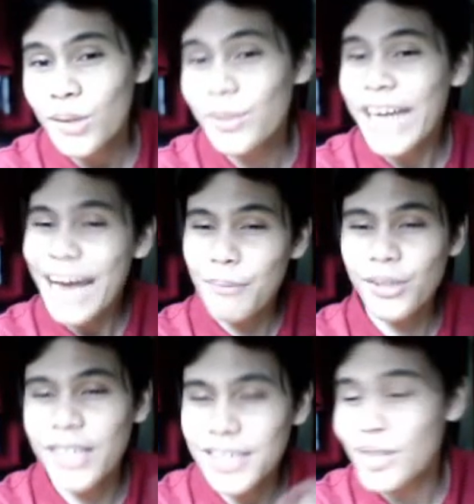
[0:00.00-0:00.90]
so gamma
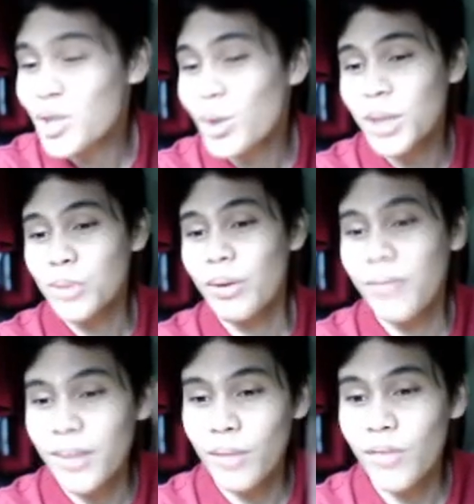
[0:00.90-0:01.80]
rays have the shortest
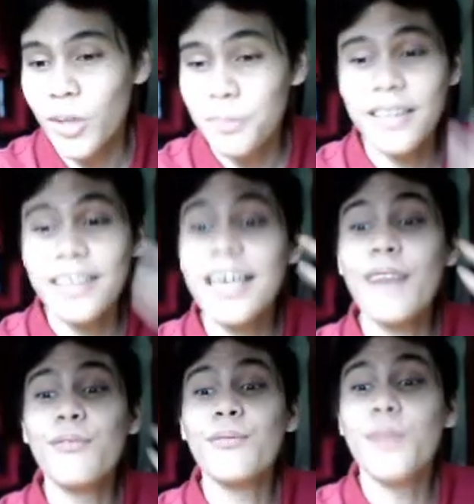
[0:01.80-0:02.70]
wavelength of all, meaning they
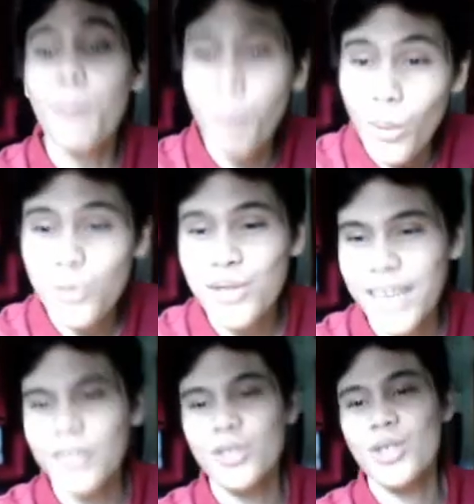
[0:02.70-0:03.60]
have the most
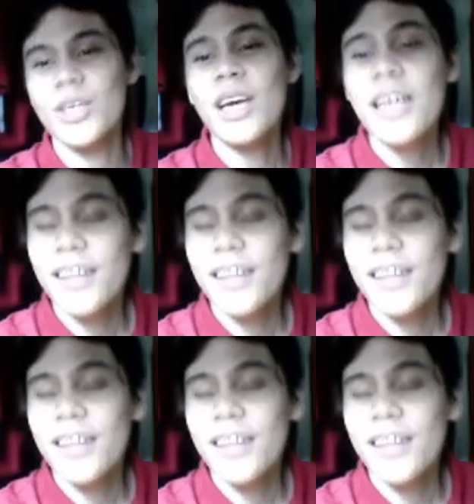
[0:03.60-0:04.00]
energy.